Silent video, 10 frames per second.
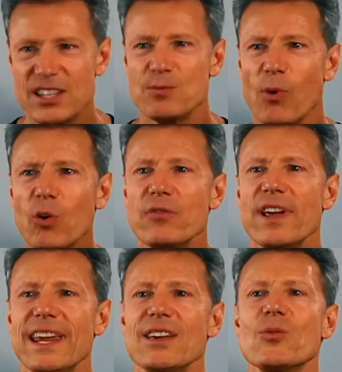It's
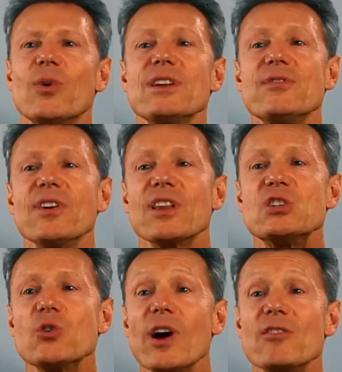motivating when you feel the
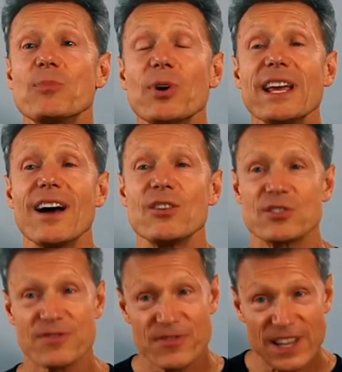joy of putting on
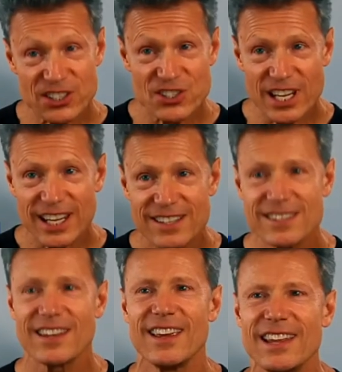those fit
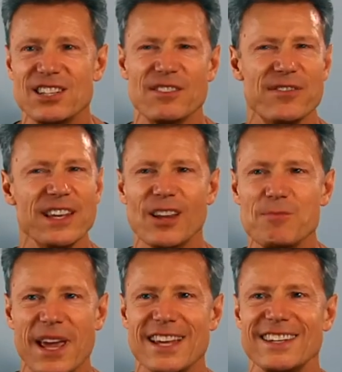jeans that you feel
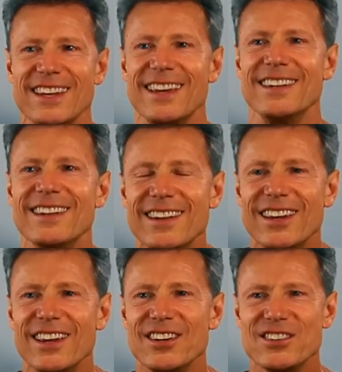amazing in
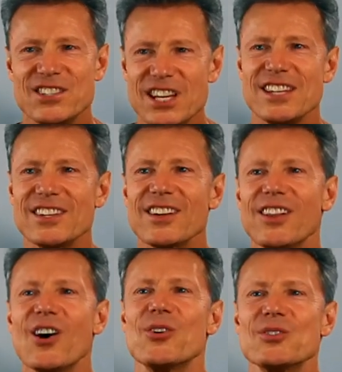your jeans and
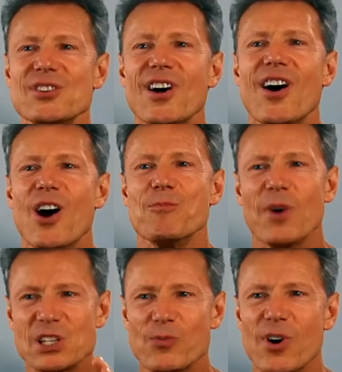clothes are
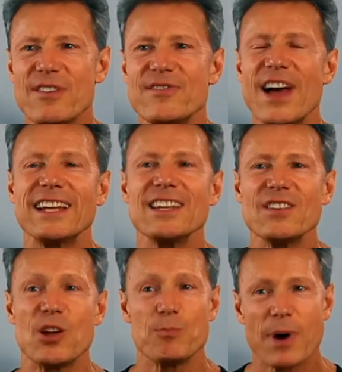much more
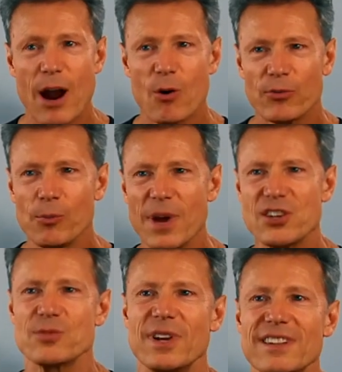effective and powerful
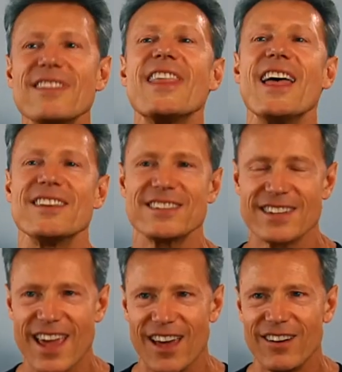measurement than the
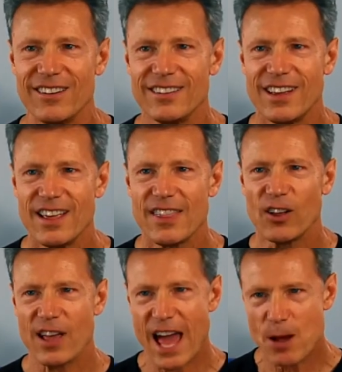scale.
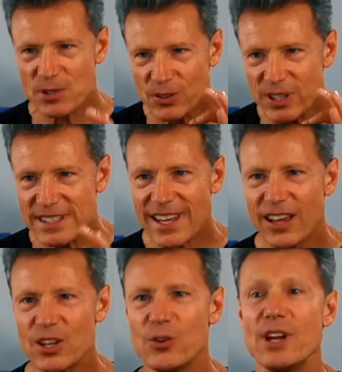They'll absolutely
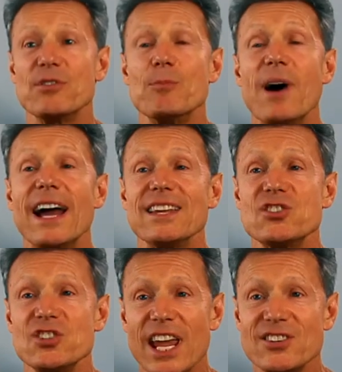tell you if your body
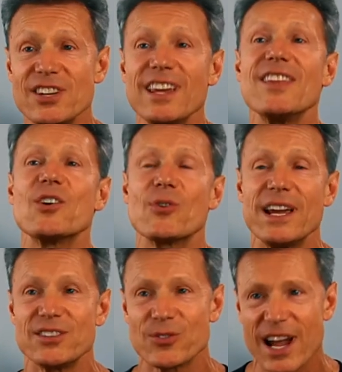is changing in the
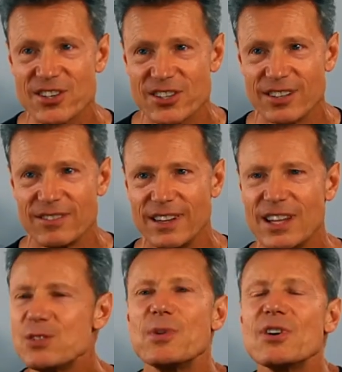right direction.
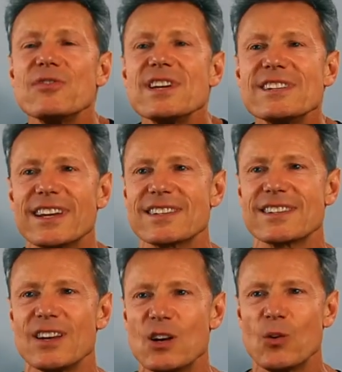It's pure
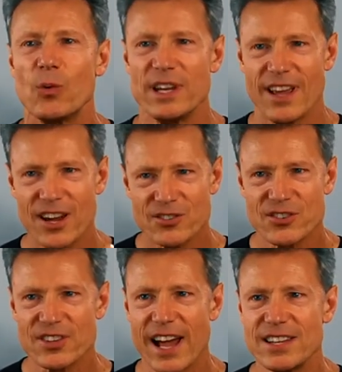physics. When you
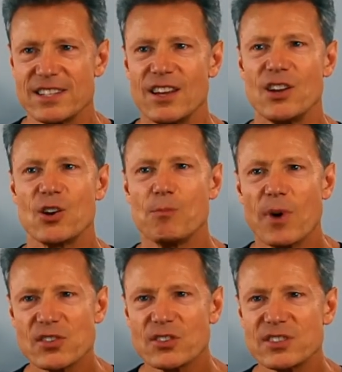exercise, your
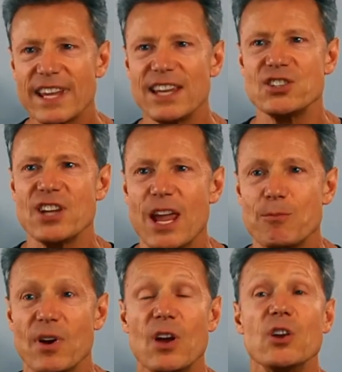muscles take
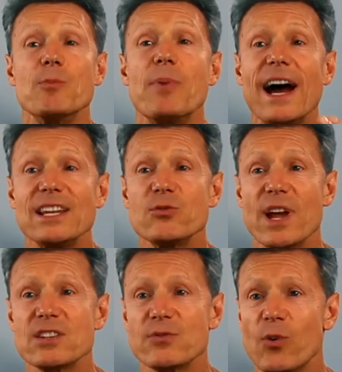shape. Your body
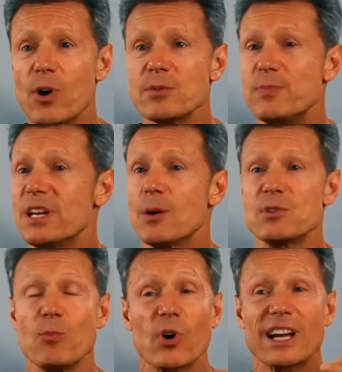transforms,
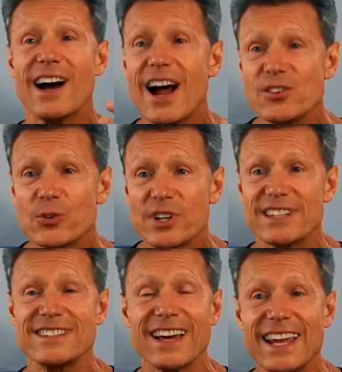becomes more contoured
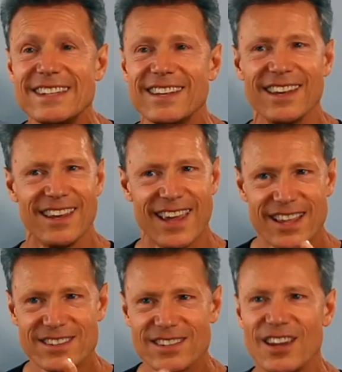and tight.
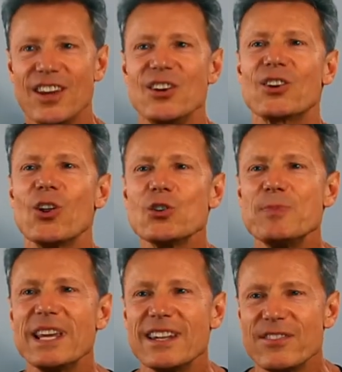Hence, your clothes
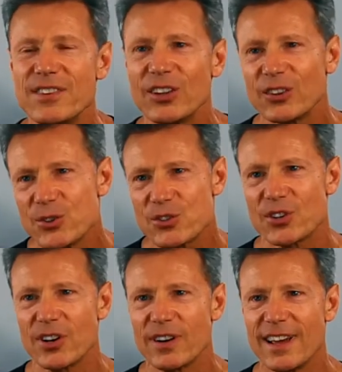begin to feel
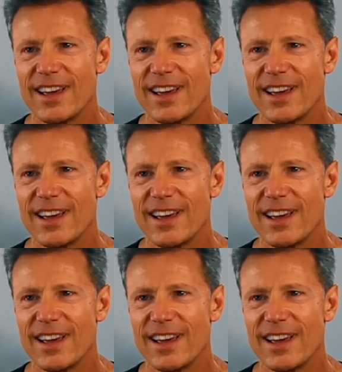looser.